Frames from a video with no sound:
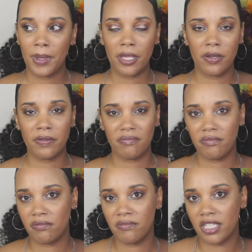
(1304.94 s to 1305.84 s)
I don't
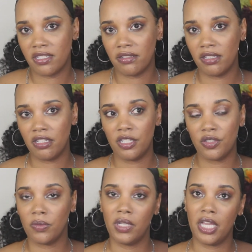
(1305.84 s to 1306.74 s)
necessarily think you need
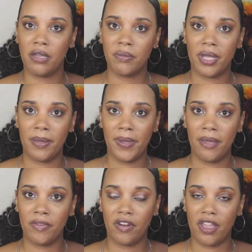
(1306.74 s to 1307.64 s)
to run out and buy
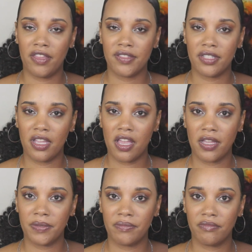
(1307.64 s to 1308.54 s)
Pat McGrath's
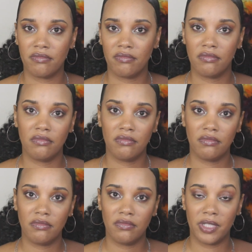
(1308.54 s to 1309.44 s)
um,
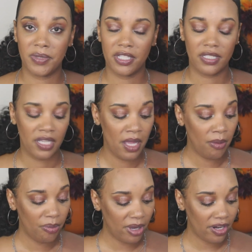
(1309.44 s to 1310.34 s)
lipsticks.
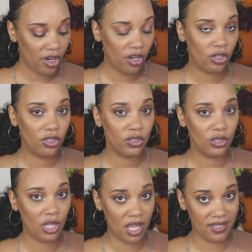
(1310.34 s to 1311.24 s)
But her
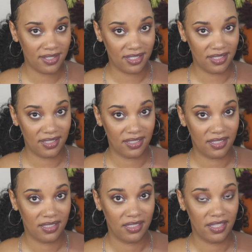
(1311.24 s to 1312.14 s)

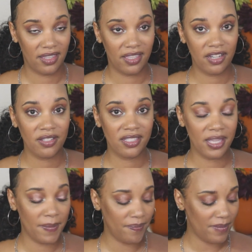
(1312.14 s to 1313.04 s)
glosses, there's
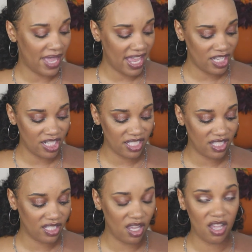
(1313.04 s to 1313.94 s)
some magic
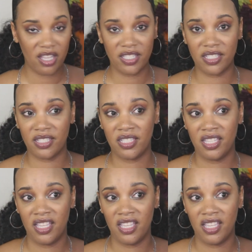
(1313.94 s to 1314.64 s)
sauce,